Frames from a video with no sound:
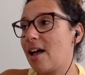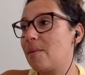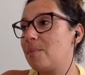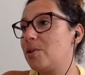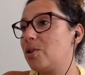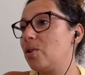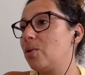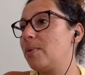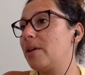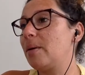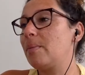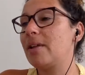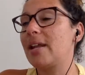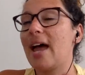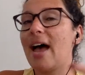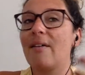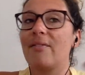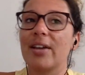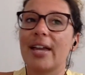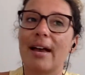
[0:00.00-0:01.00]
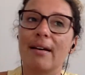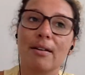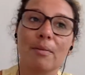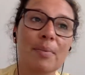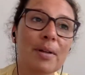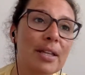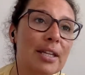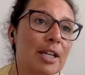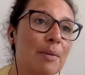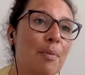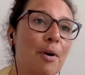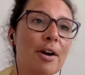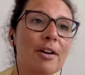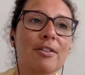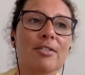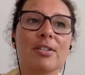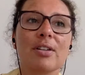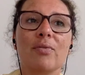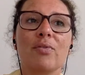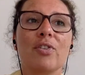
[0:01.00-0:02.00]
You'll be able to have accountability
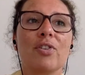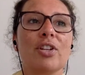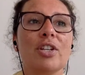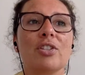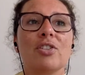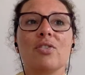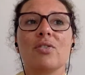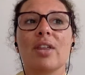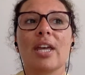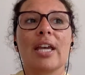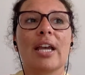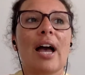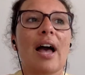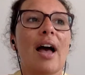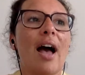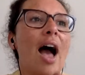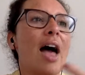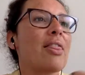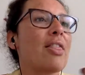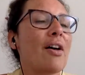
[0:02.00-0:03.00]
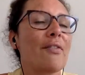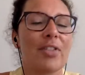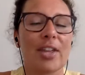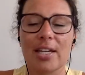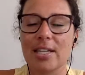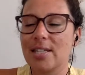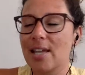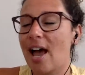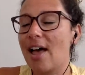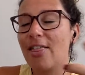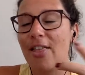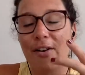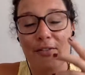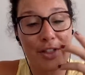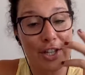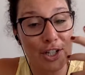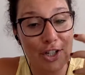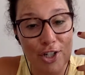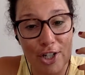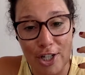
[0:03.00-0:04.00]
partners if you need to. Like, I love this. I love
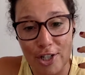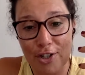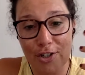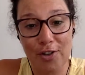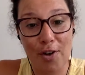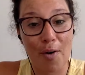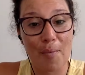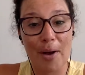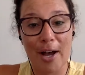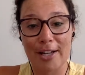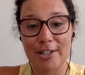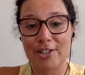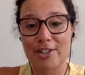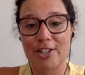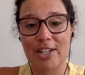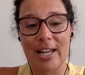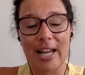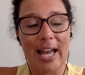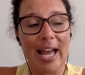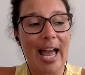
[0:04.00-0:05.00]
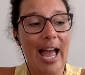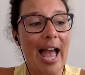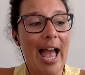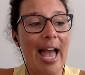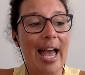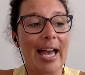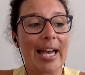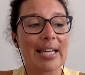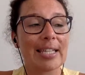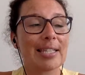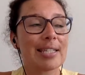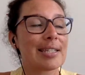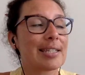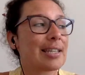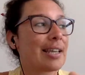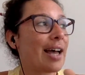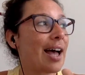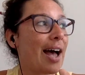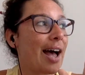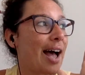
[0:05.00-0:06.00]
this shit so much. And
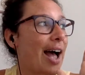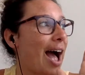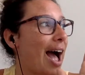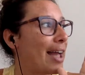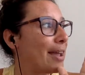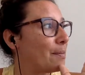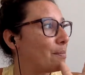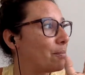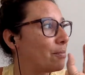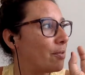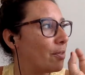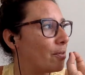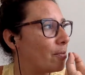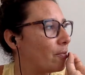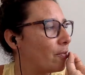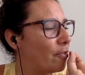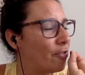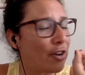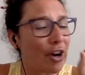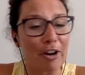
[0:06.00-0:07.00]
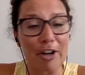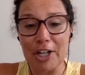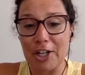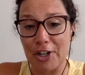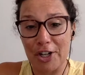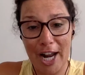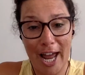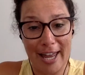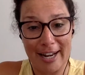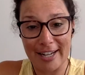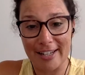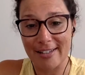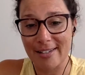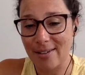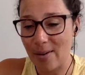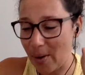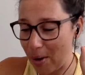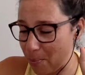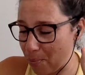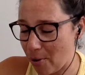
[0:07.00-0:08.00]
I am very good at it.
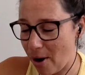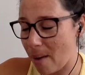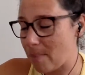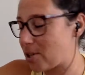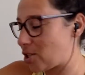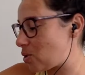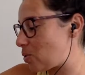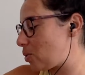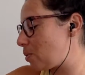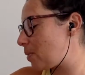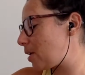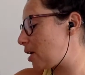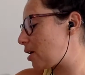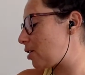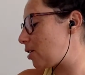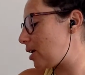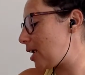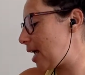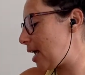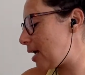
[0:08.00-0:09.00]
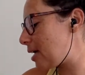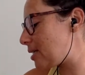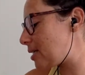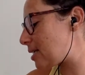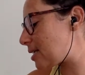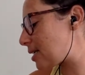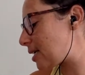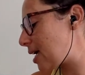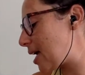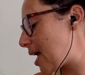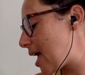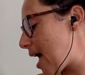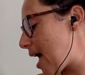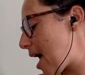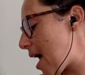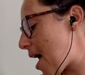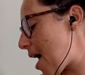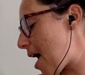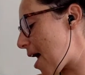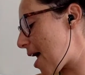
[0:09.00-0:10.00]
So I promise you will be in good hands.
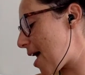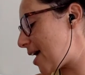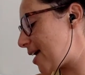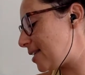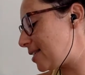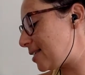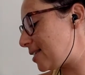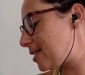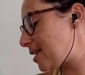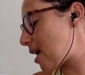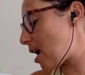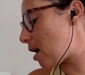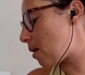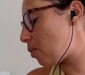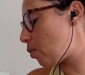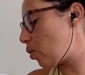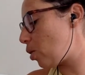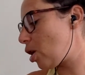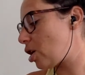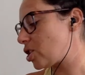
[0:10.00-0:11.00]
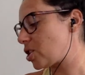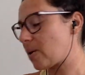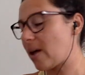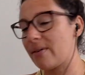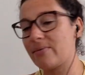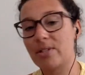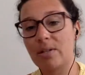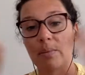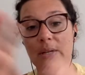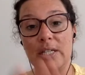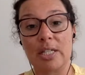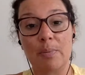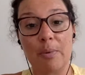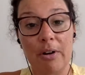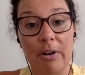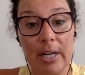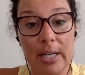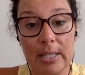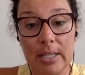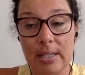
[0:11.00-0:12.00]
And we'll also have some
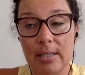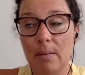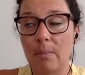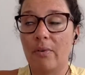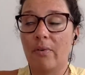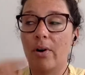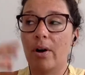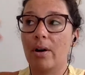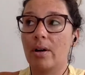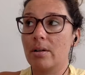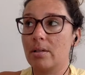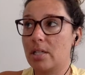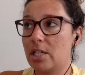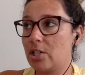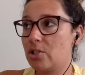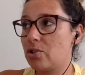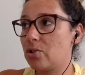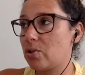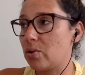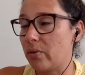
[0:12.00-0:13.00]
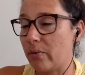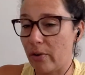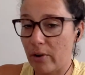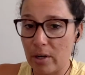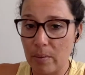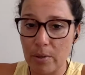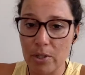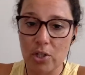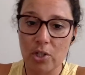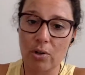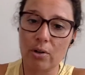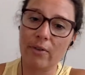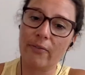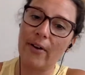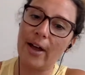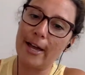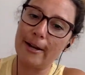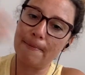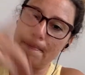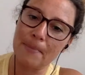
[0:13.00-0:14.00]
experience. Some of our teachers who've already been
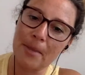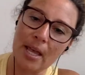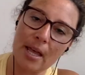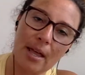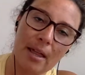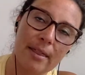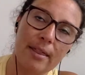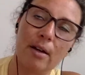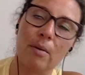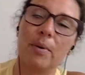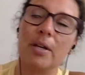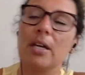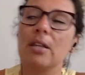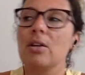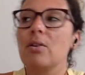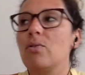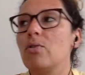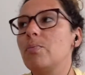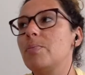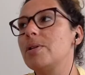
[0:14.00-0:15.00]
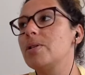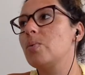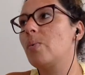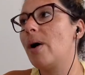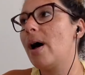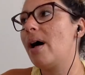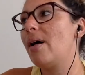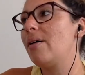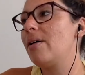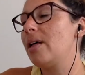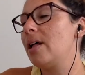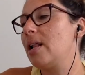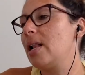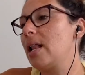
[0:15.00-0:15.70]
certified, they'll be in the group as well.